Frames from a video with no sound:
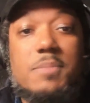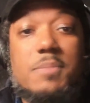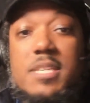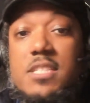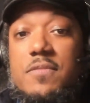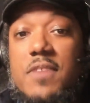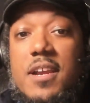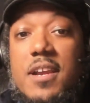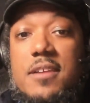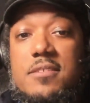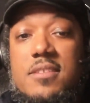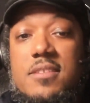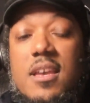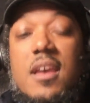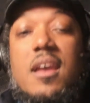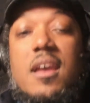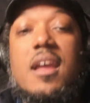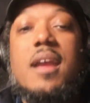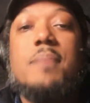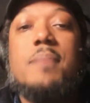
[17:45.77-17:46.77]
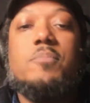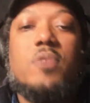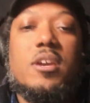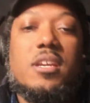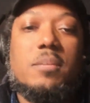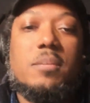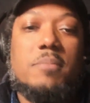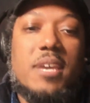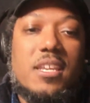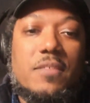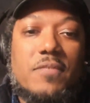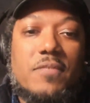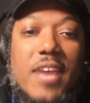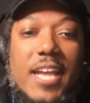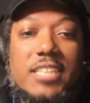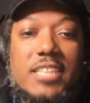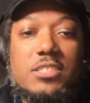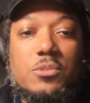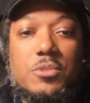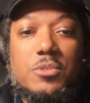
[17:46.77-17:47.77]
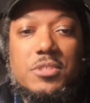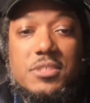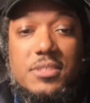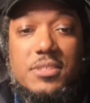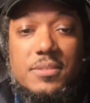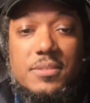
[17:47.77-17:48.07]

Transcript: specifiers, and product manufacturers.